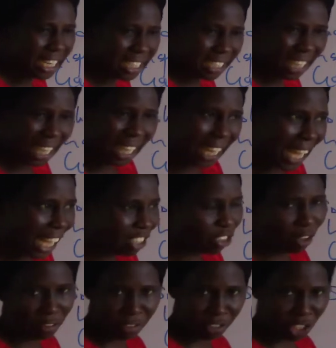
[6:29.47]
is a kind
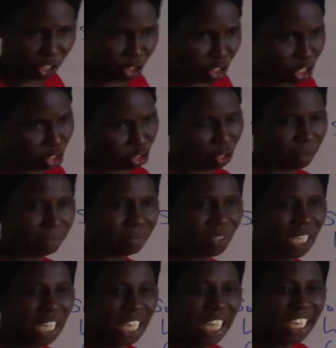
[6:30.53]
of restriction.
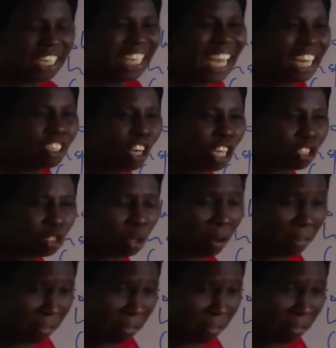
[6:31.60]
They are not so